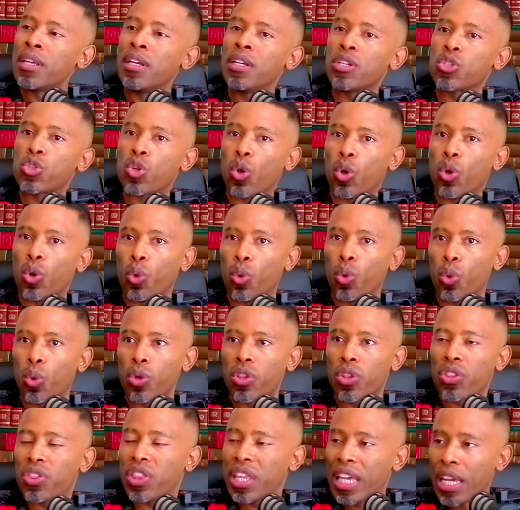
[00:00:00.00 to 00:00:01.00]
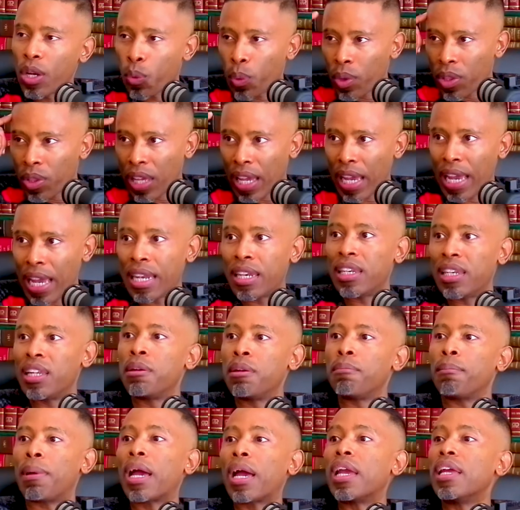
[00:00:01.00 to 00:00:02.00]
So think with the end
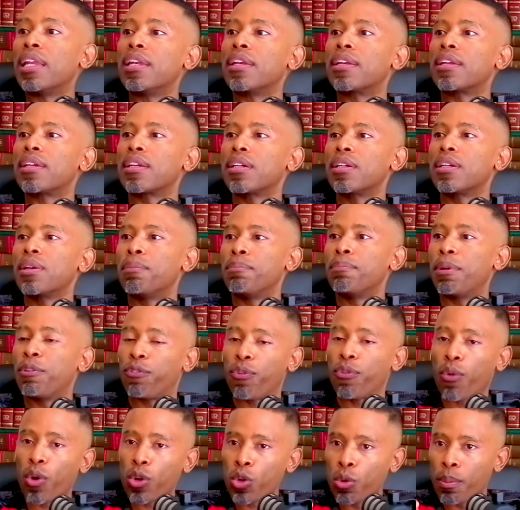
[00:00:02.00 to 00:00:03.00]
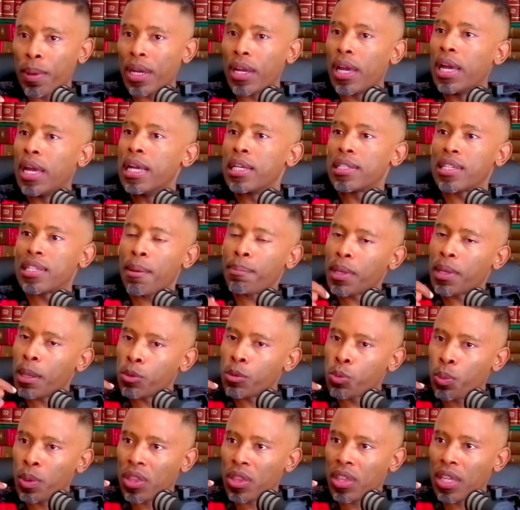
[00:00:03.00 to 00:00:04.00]
in mind. Before you make,
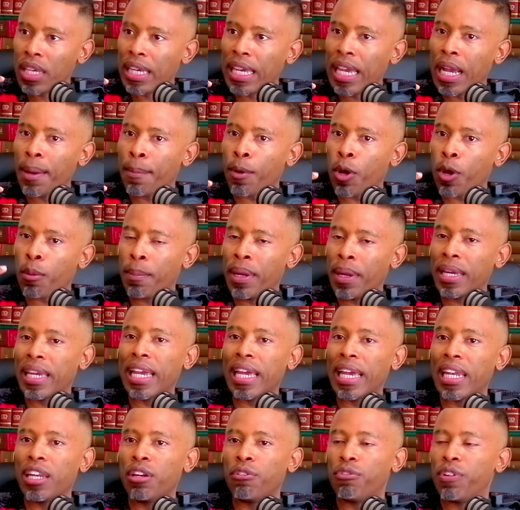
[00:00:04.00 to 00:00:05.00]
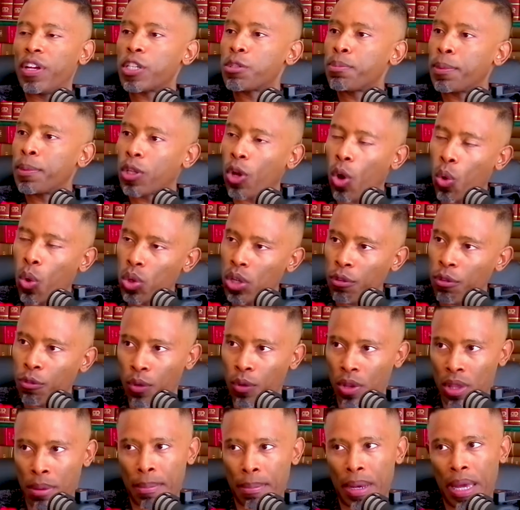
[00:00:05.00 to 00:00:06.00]
sometimes we're thinking about making an investment only
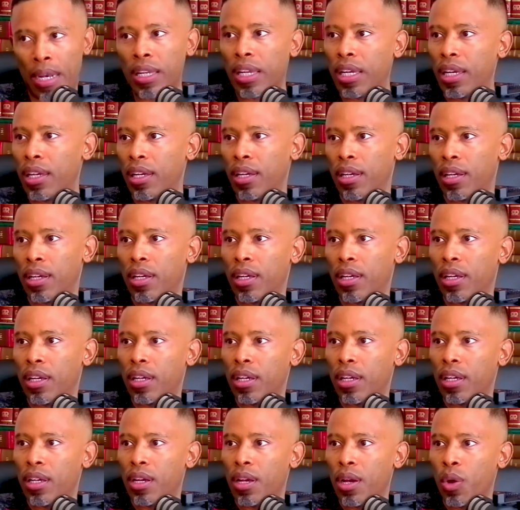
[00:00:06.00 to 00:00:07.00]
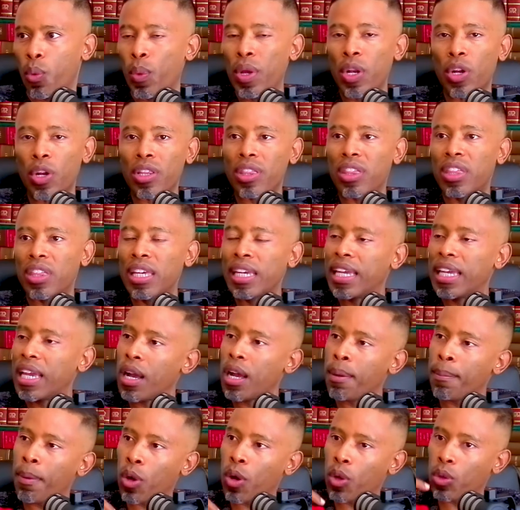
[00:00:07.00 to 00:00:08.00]
for the money. We're not thinking
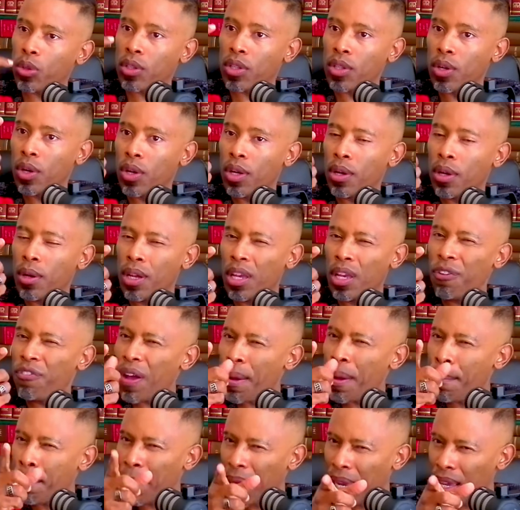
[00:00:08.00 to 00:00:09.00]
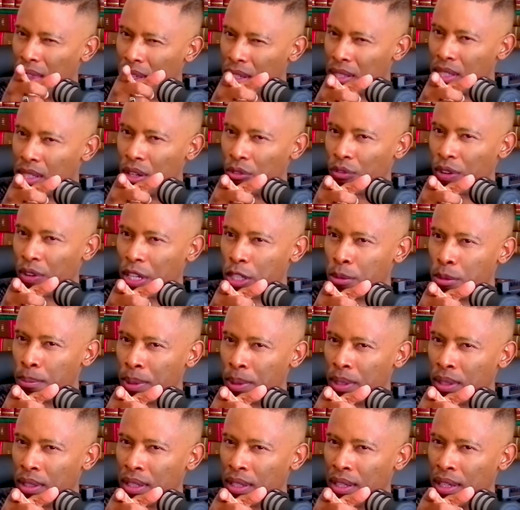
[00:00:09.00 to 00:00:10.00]
about if I make this
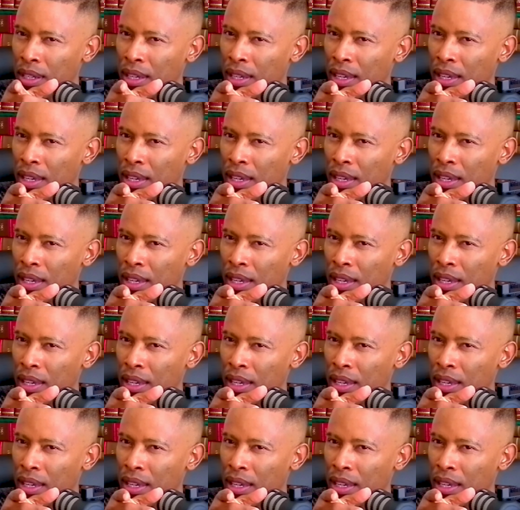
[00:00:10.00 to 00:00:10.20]
investment,